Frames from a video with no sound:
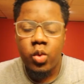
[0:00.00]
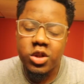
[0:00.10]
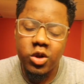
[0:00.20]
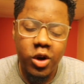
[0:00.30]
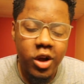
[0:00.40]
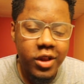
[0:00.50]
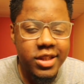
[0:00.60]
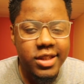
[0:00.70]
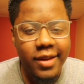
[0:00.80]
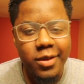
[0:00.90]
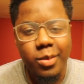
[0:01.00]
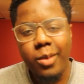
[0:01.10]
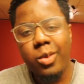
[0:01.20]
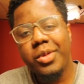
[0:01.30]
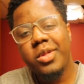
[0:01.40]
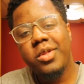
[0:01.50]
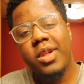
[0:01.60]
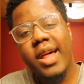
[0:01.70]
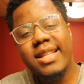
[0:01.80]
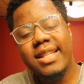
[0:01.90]
What's going on, y'all? This is Kev the Barber with another
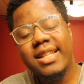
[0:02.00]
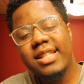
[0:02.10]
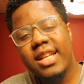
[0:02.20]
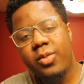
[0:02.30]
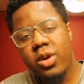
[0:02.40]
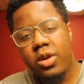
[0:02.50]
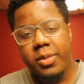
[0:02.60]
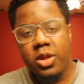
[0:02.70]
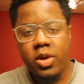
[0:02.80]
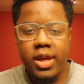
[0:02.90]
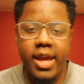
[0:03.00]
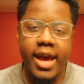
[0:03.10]
classic, and today we're going to be looking